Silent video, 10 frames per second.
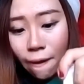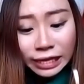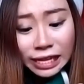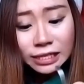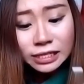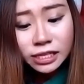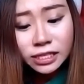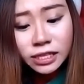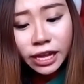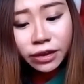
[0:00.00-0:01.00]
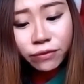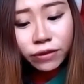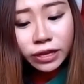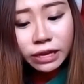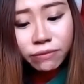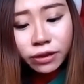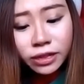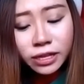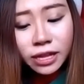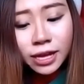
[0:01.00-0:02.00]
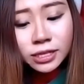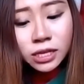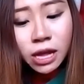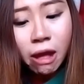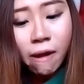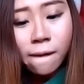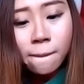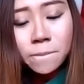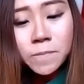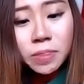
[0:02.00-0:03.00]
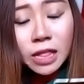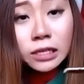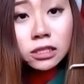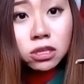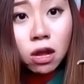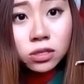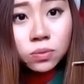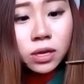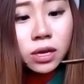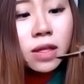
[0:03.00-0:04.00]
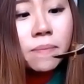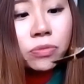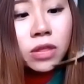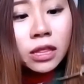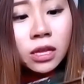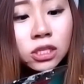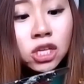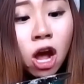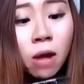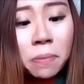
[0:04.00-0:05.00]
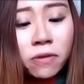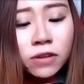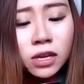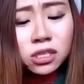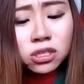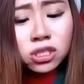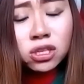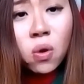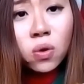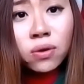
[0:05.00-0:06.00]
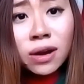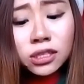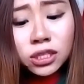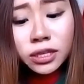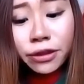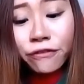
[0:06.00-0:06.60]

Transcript: And it has this like really nice like sauce with it, and the top of it is so crunchy.